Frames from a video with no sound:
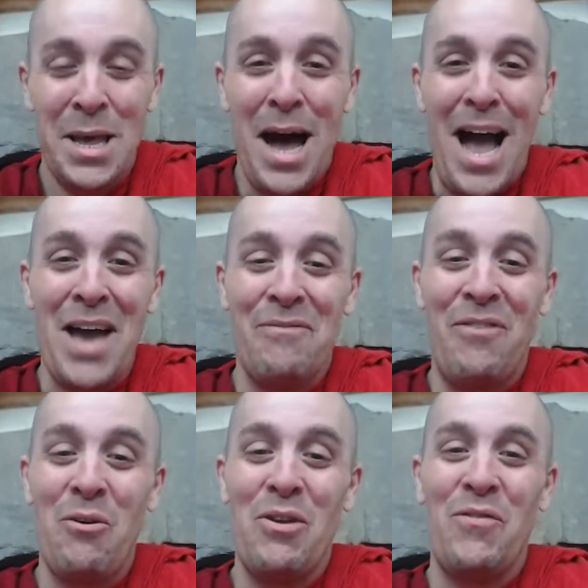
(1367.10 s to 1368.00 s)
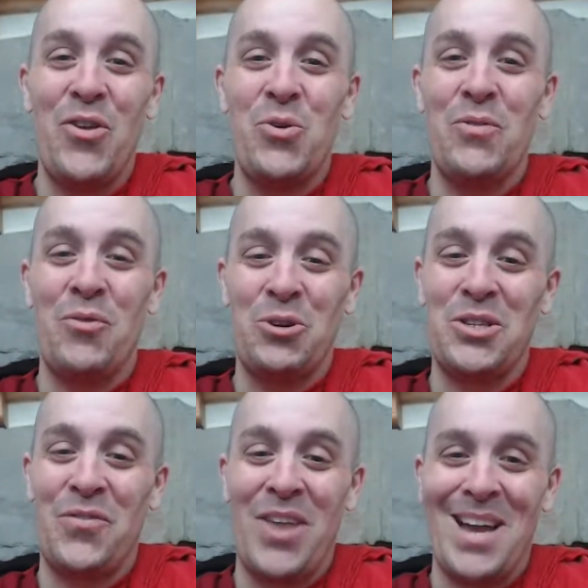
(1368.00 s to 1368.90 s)
I have very few
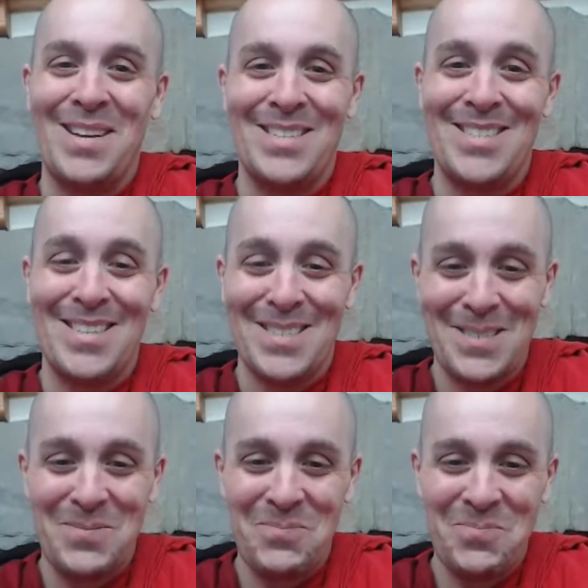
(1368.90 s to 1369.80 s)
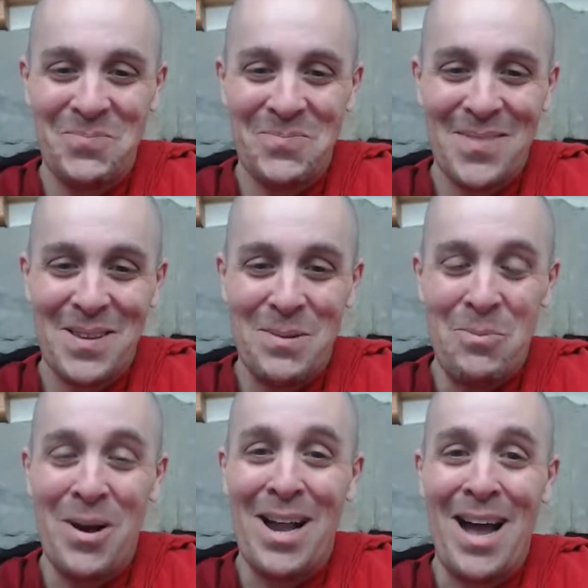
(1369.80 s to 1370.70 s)
aversive tendencies,
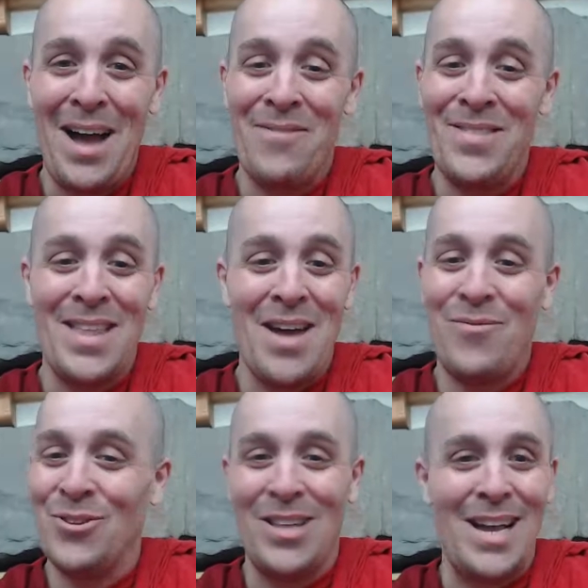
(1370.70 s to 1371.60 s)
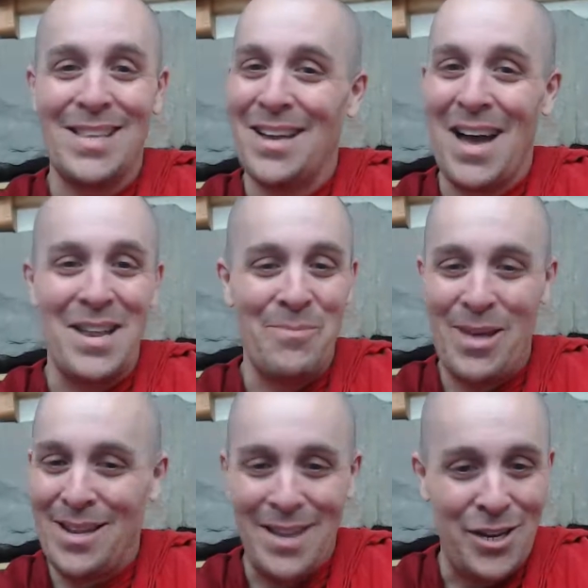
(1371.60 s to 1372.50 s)
but I've never liked guided
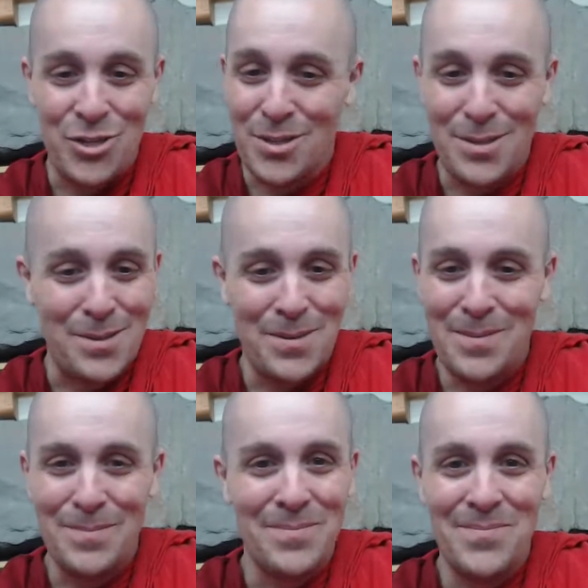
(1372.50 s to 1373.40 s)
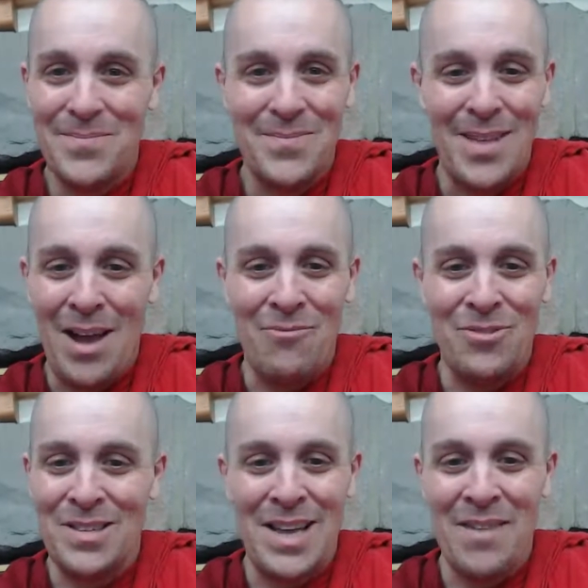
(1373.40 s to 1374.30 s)
meditations. I
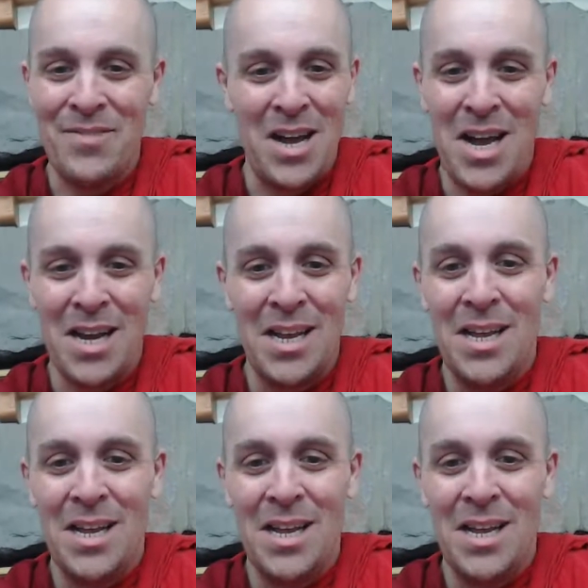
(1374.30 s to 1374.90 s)
really have not.